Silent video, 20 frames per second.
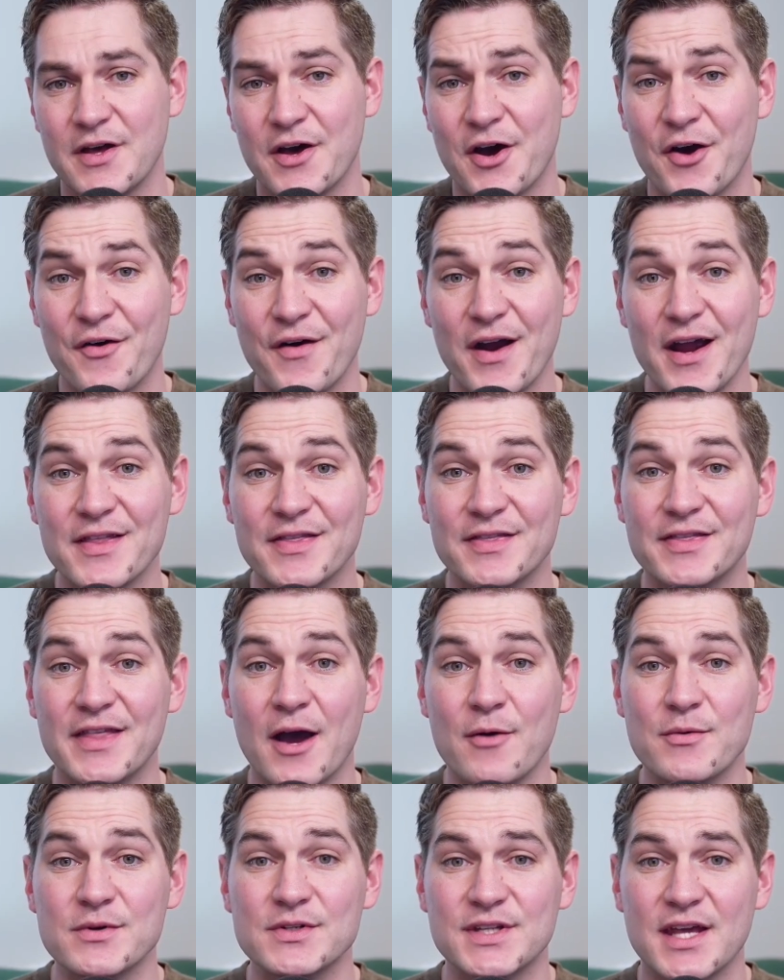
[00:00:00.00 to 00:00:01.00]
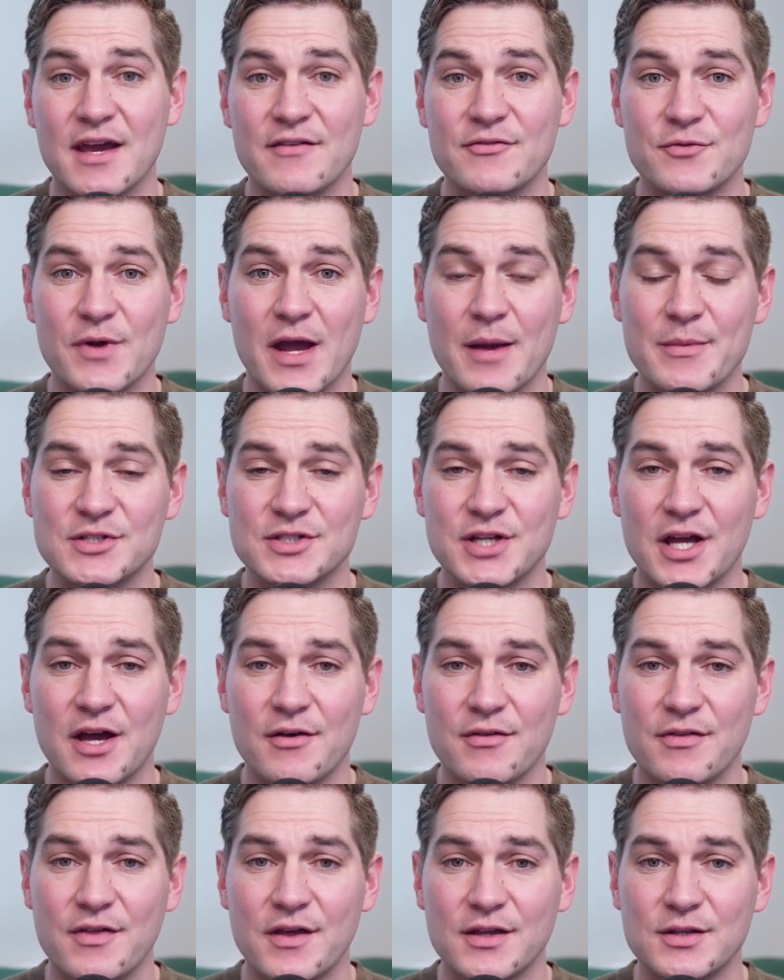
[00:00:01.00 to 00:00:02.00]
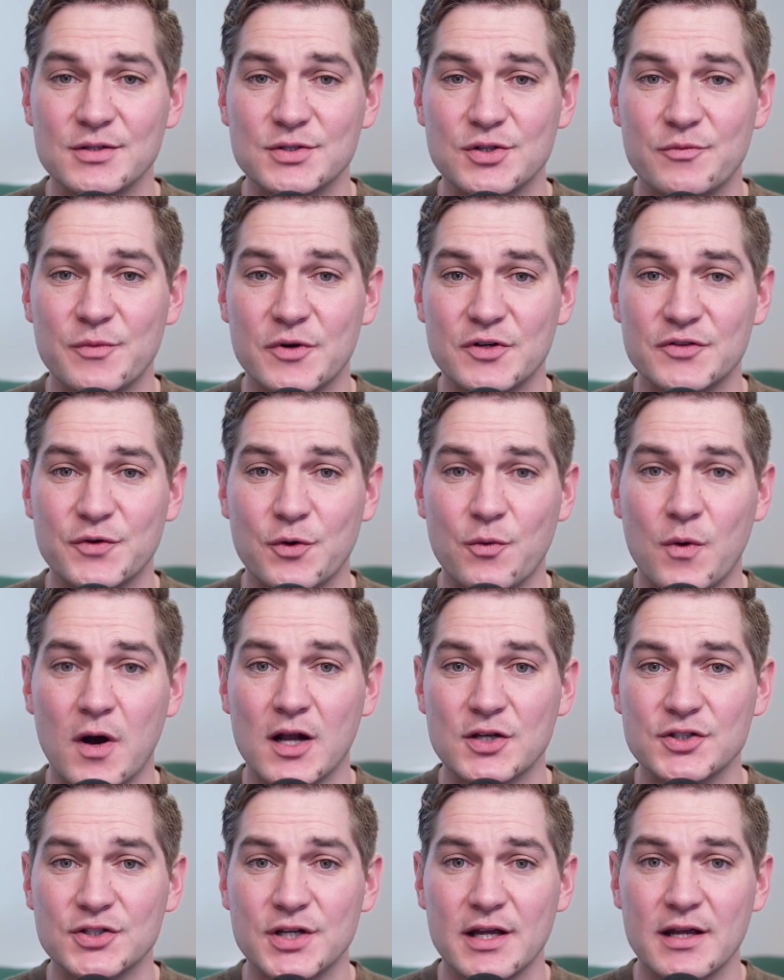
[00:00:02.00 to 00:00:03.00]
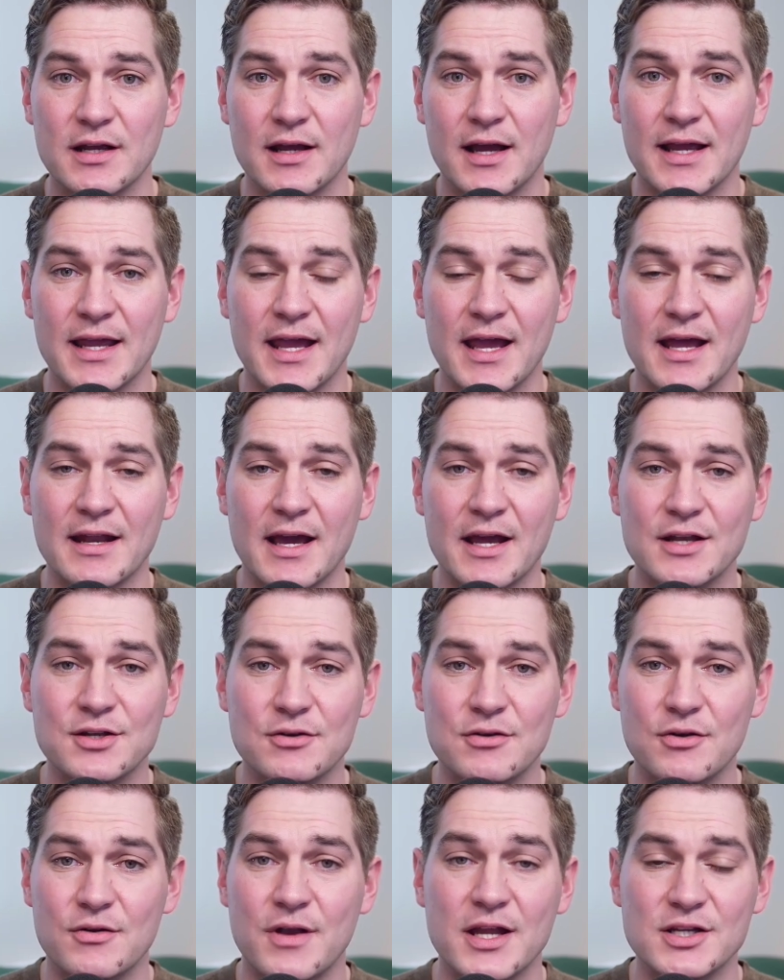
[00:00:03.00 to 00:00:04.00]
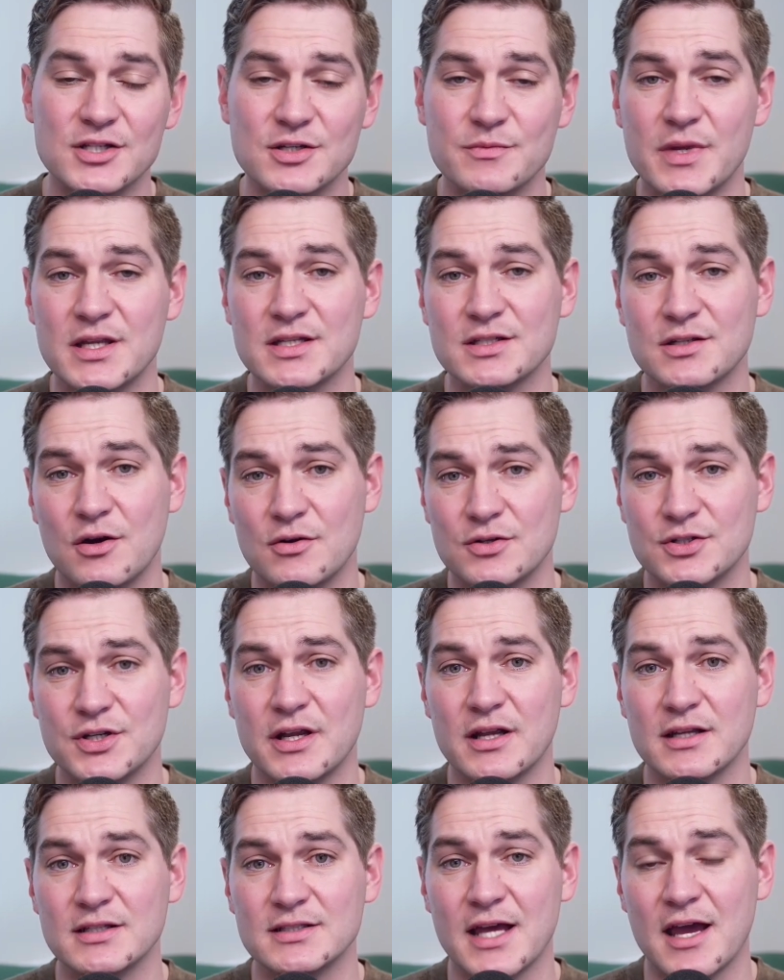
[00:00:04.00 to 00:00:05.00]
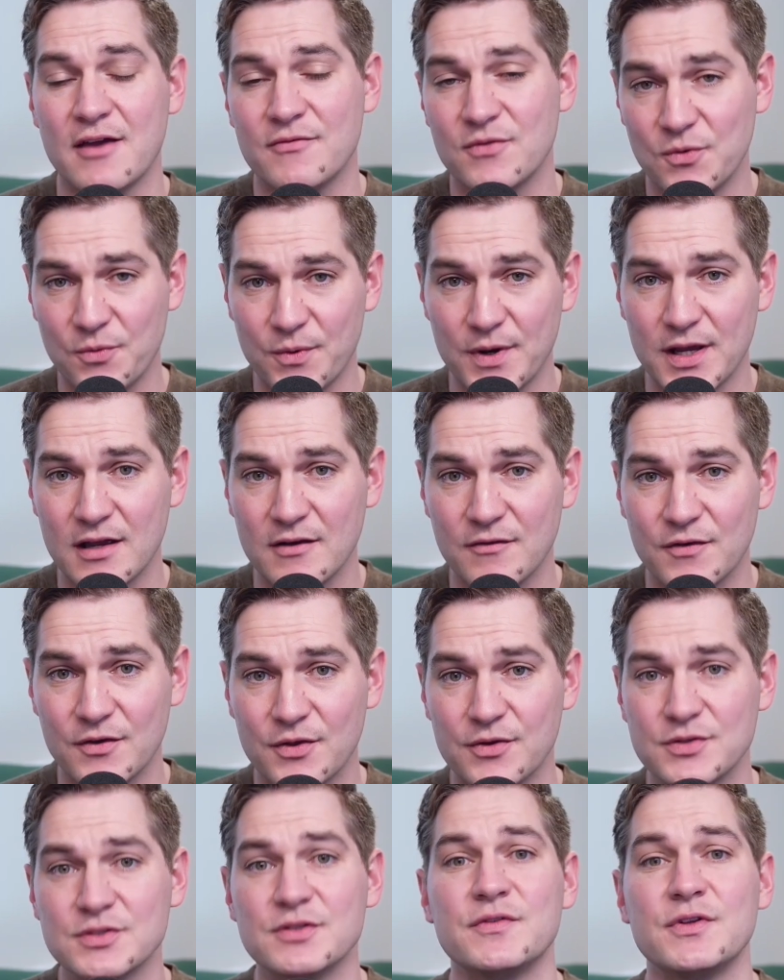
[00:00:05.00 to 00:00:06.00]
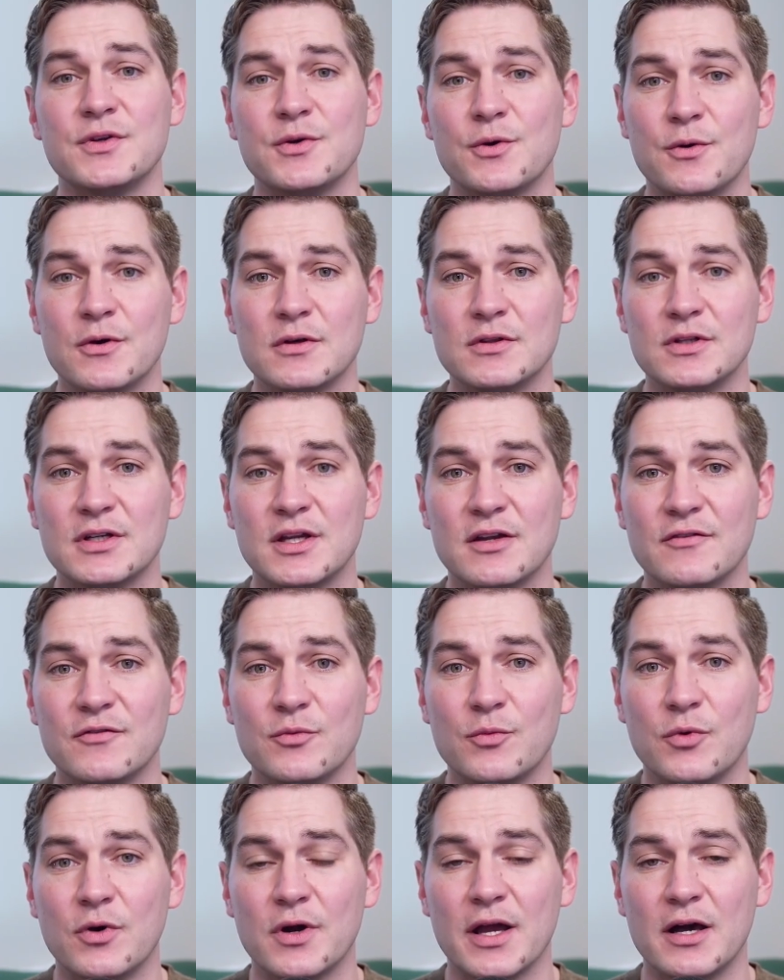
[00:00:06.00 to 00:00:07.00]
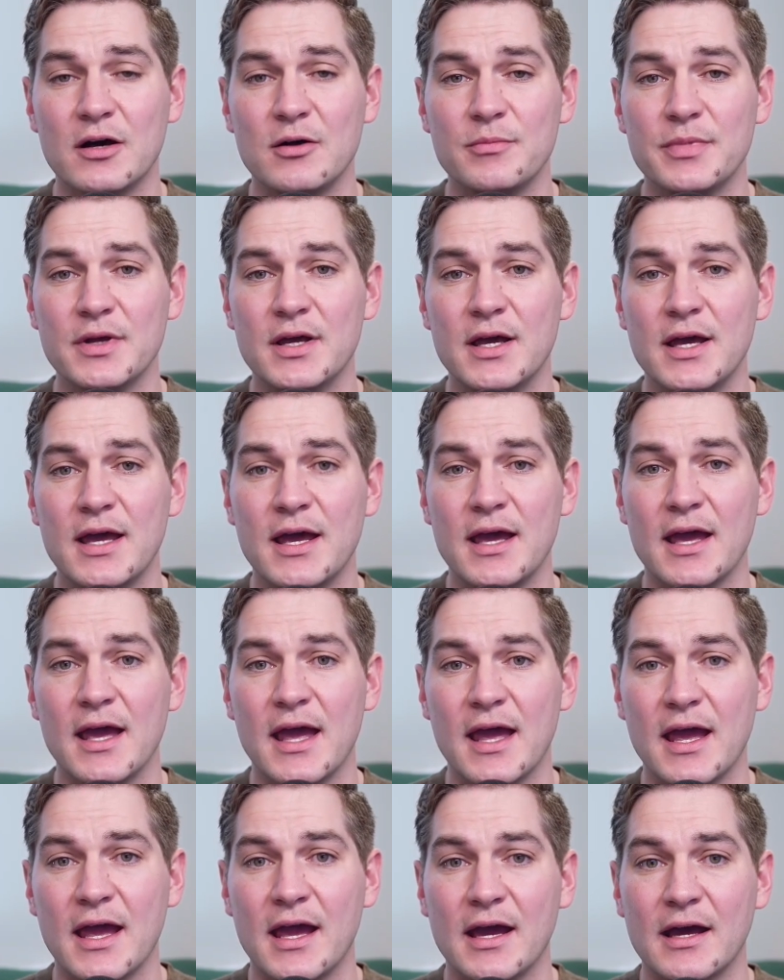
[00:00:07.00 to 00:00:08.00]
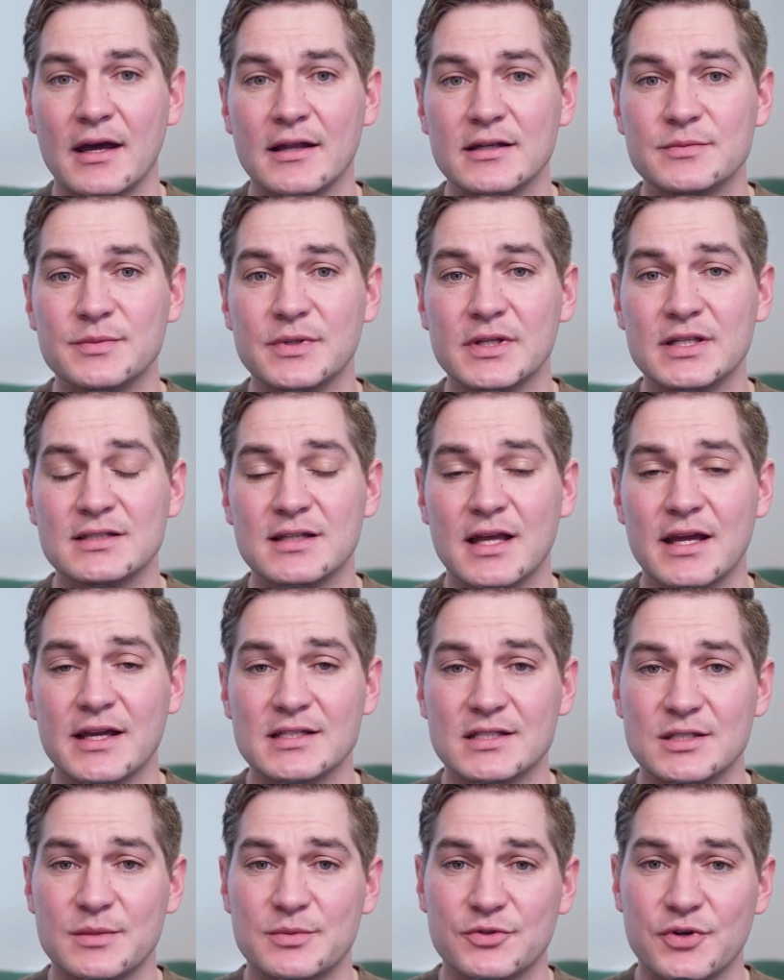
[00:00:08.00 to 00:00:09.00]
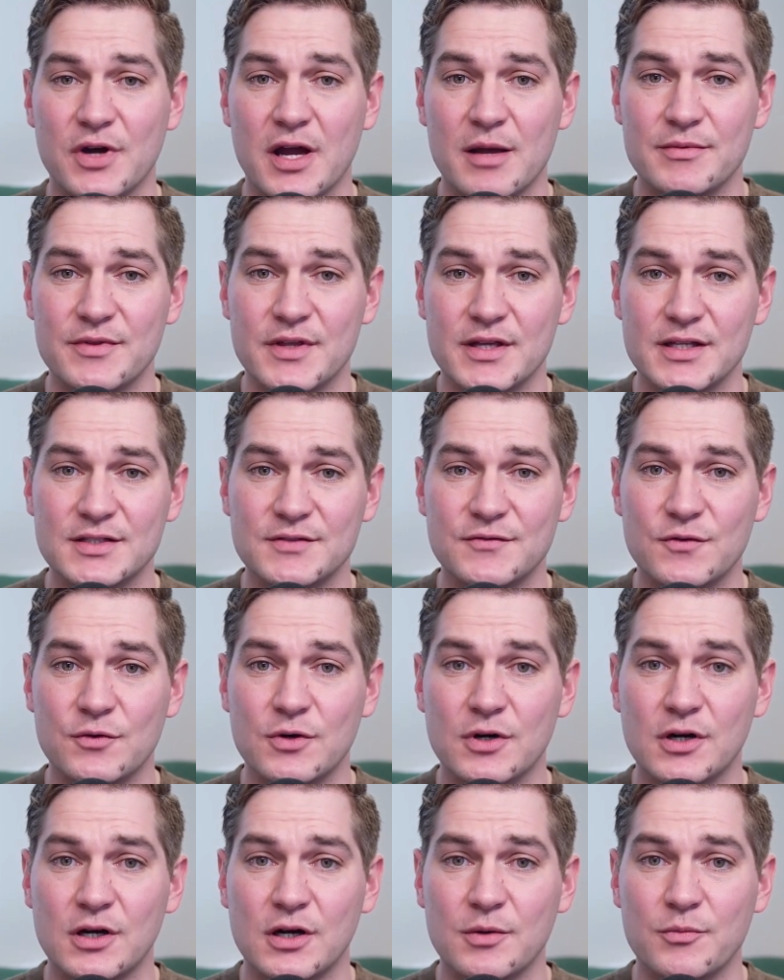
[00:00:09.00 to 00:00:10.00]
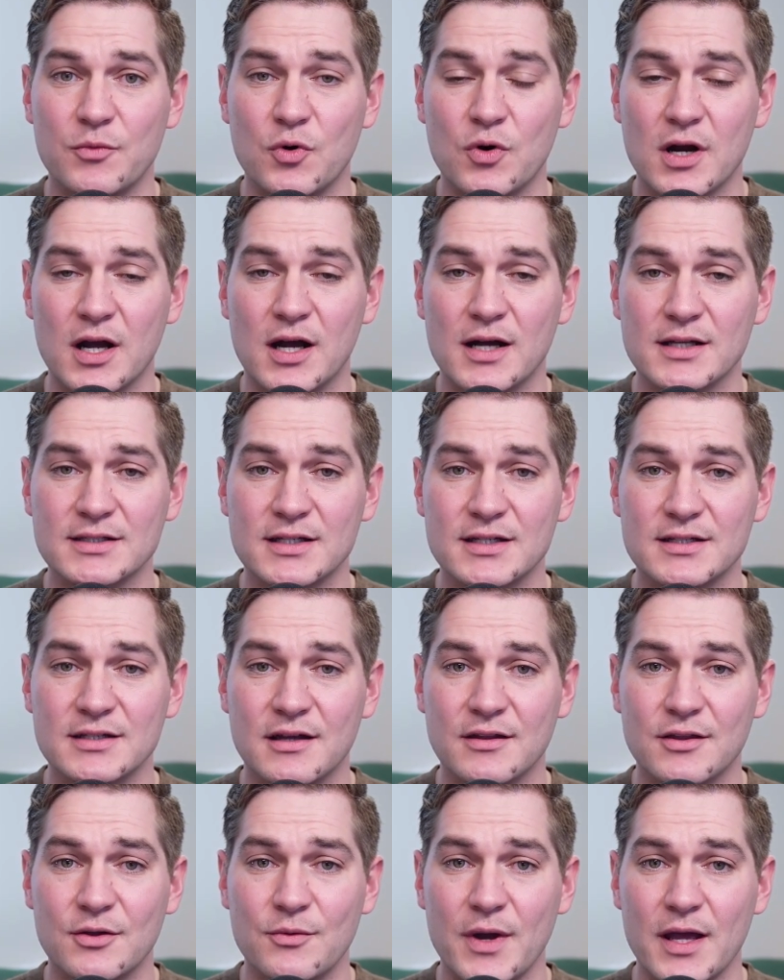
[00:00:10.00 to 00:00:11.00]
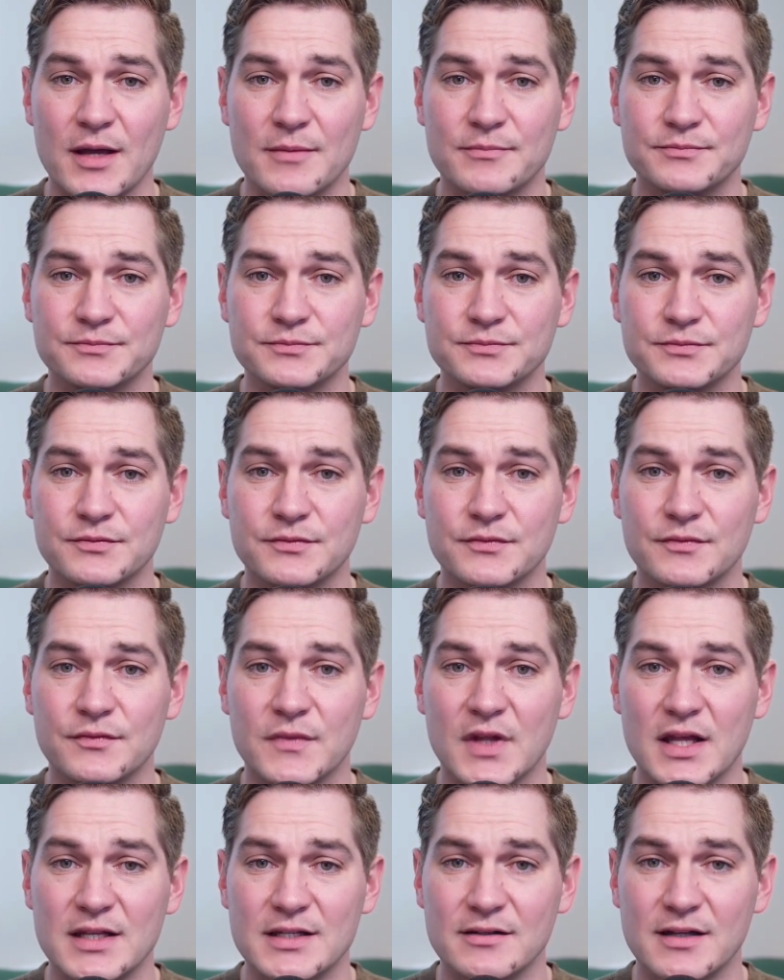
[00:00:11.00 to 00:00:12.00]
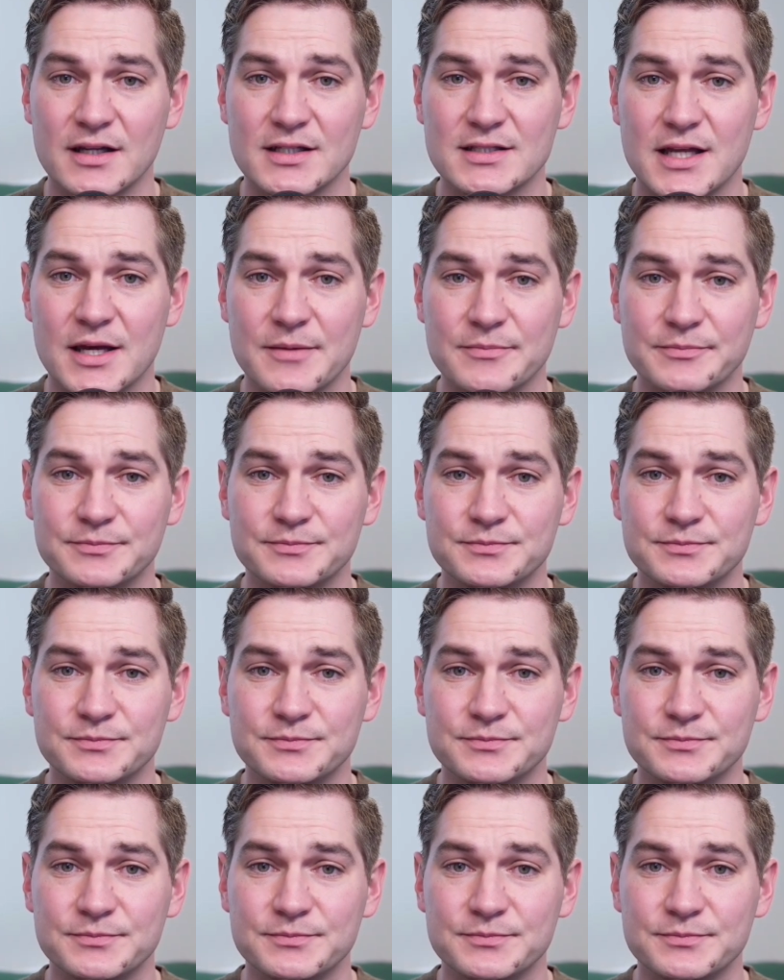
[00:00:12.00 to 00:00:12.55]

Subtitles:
All right, that was Kevin Rabichow. Thank you so much for watching. Again, I do donation-based coachings every week for those of you who are looking for more help. And please like and subscribe this for more content on the way. Until next time.